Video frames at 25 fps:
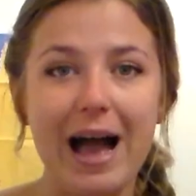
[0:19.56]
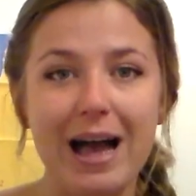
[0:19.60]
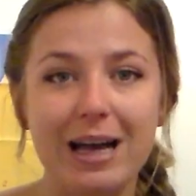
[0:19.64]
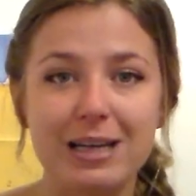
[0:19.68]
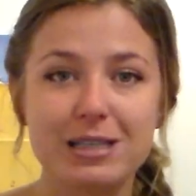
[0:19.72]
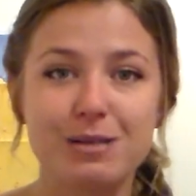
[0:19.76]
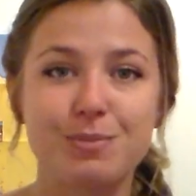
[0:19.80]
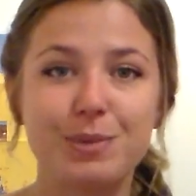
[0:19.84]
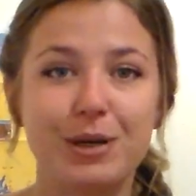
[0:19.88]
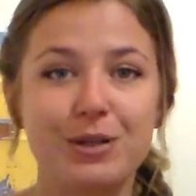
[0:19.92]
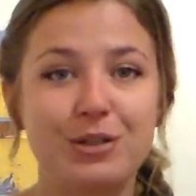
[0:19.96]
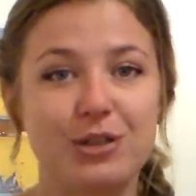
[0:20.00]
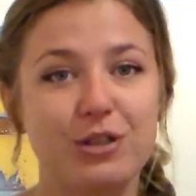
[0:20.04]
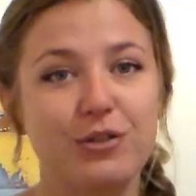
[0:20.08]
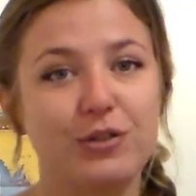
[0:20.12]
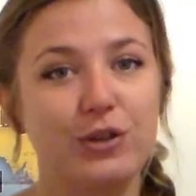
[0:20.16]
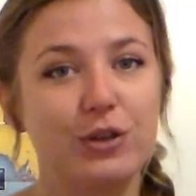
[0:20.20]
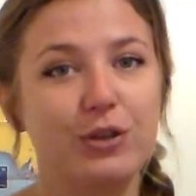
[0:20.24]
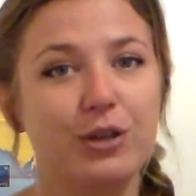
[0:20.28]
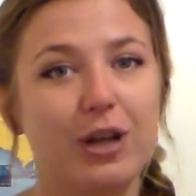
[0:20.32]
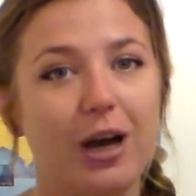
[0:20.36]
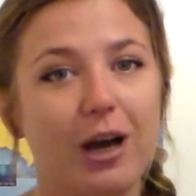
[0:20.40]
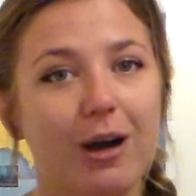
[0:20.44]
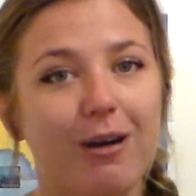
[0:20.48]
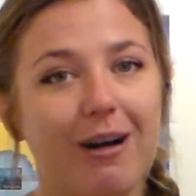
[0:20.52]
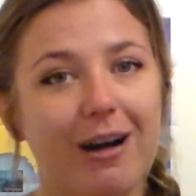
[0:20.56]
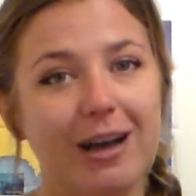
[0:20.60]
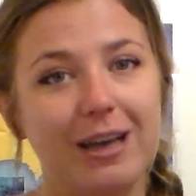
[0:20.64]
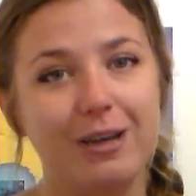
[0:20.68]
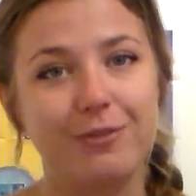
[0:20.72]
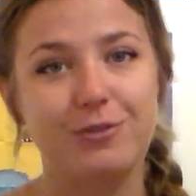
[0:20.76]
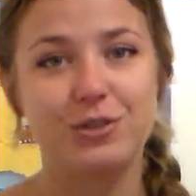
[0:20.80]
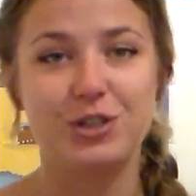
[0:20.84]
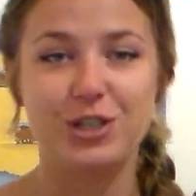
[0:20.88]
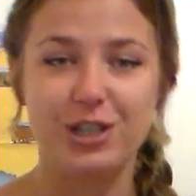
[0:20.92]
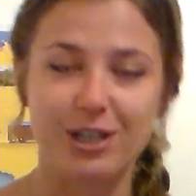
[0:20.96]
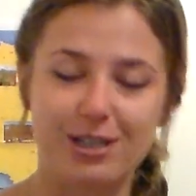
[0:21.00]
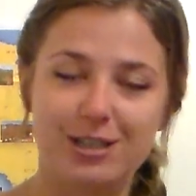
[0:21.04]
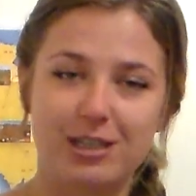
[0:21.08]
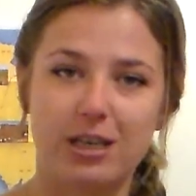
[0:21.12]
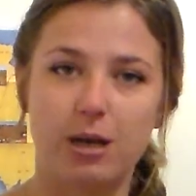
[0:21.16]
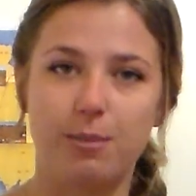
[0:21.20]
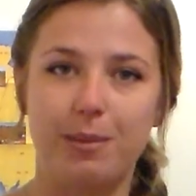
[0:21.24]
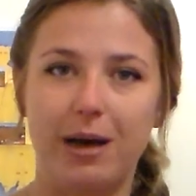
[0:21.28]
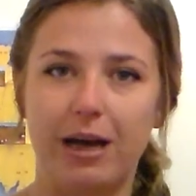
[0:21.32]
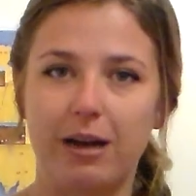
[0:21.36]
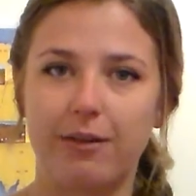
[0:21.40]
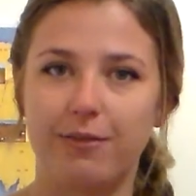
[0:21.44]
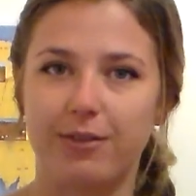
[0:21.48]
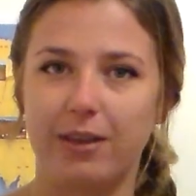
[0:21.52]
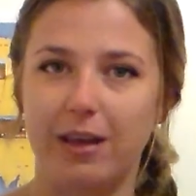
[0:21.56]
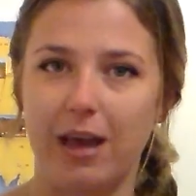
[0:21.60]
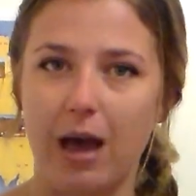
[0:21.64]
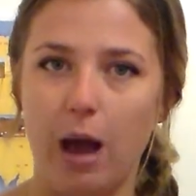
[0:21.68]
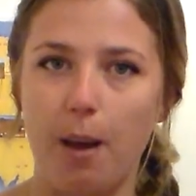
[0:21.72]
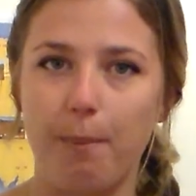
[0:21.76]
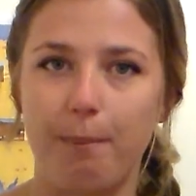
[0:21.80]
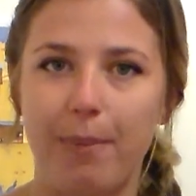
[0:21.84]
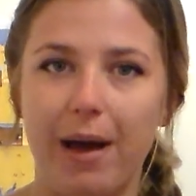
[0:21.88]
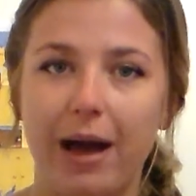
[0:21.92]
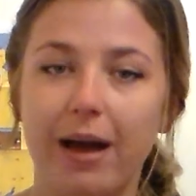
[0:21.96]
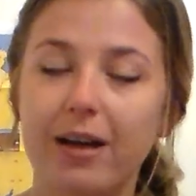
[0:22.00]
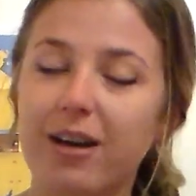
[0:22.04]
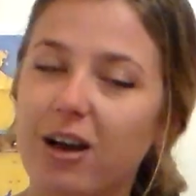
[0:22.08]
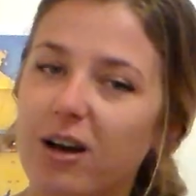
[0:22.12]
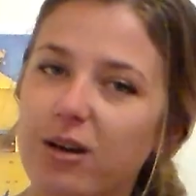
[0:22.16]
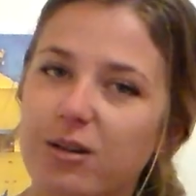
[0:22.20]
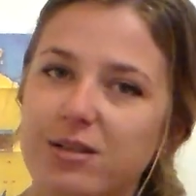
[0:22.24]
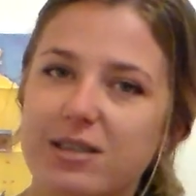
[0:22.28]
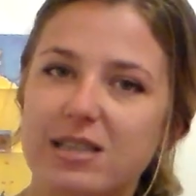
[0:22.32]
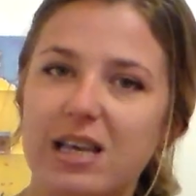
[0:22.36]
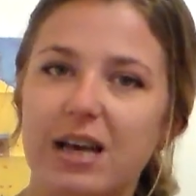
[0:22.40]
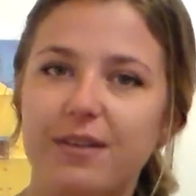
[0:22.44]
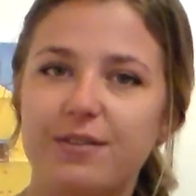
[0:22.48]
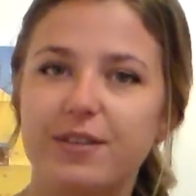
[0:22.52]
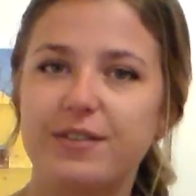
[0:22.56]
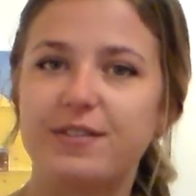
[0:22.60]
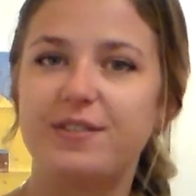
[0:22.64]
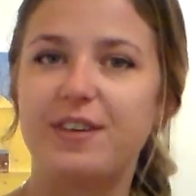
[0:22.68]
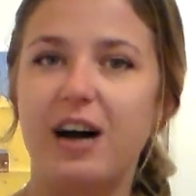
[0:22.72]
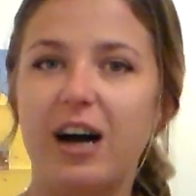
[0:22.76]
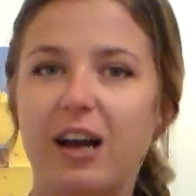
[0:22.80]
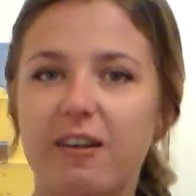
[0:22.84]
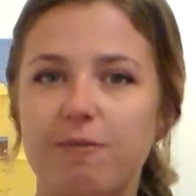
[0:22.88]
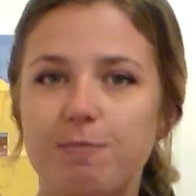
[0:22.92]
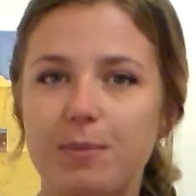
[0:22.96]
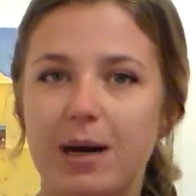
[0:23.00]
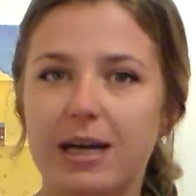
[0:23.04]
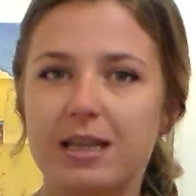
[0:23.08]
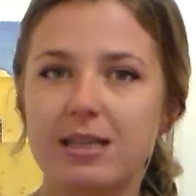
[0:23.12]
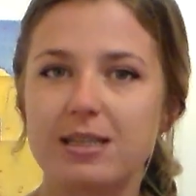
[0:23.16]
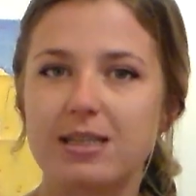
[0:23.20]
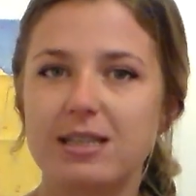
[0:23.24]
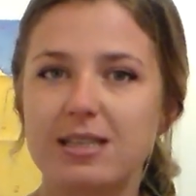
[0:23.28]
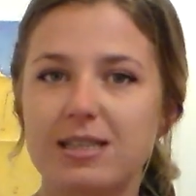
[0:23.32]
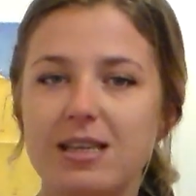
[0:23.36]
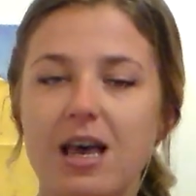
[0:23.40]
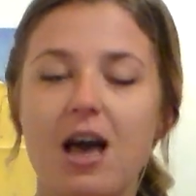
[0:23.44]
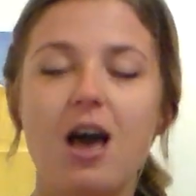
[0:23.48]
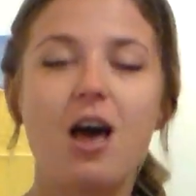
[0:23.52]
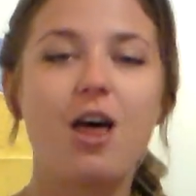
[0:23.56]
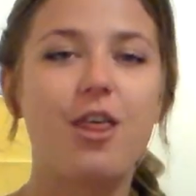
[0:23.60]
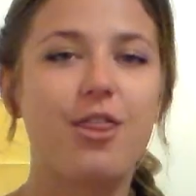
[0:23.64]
As most of you know, I have just come out of the outback. I was there for 5 months.